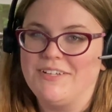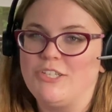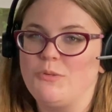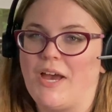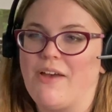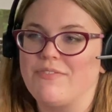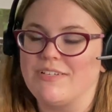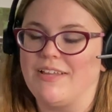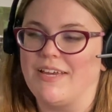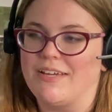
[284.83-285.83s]
You have to
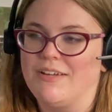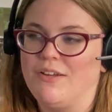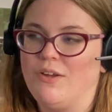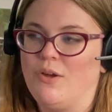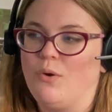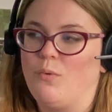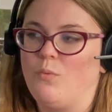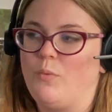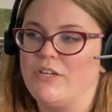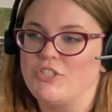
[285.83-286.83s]
like
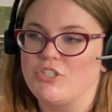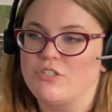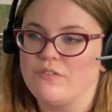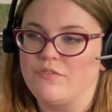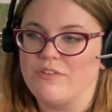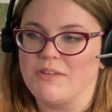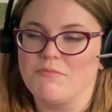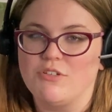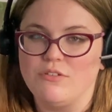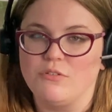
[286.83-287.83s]
wish for them
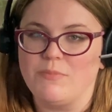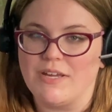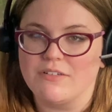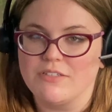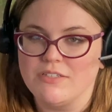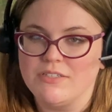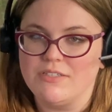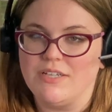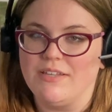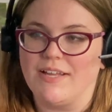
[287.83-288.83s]
to do better,
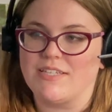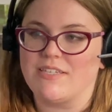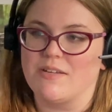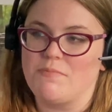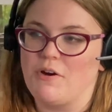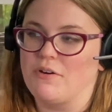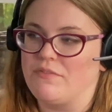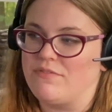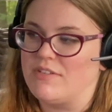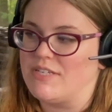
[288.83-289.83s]
and that's like part of
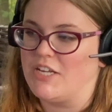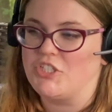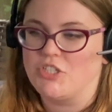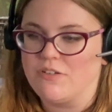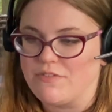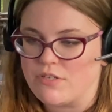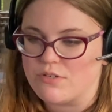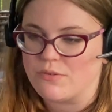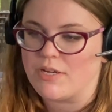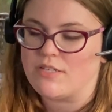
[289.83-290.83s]
the tension of the story.